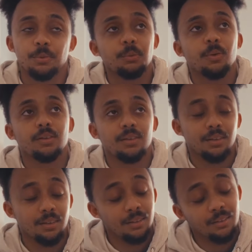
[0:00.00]
You want
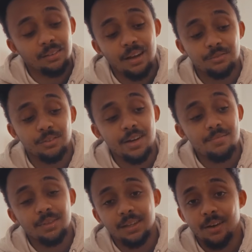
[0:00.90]
that
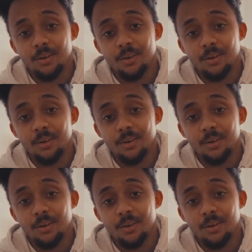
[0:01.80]
frame to get